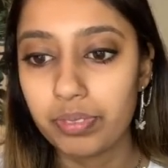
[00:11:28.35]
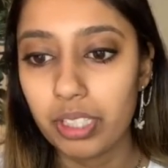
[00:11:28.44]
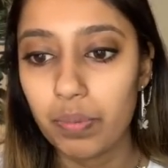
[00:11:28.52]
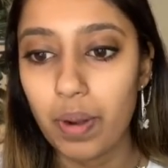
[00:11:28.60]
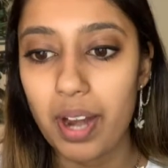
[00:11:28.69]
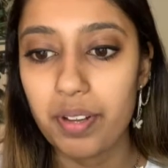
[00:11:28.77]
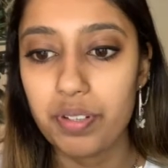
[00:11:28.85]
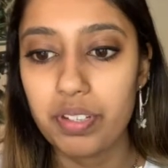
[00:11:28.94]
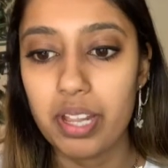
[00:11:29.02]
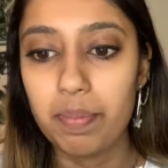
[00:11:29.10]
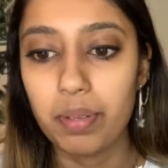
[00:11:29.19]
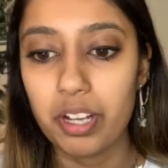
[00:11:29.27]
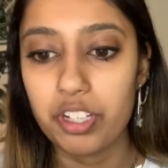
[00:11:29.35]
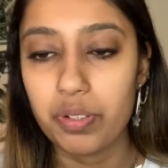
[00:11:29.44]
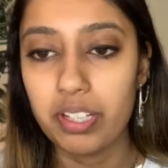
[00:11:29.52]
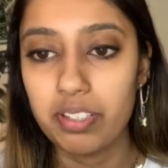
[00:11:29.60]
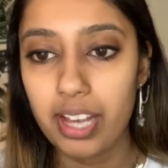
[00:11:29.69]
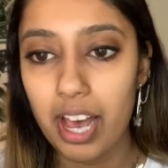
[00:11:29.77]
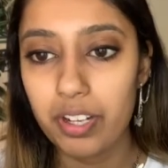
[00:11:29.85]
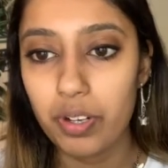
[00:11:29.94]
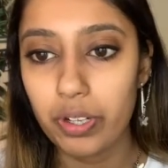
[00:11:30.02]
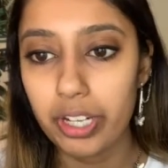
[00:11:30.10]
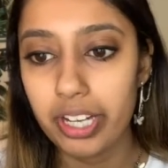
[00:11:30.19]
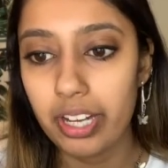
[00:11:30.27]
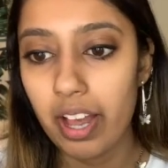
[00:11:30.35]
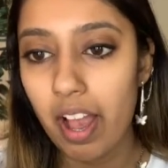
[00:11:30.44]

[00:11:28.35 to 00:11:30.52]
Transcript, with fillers: rattles and plush rings category.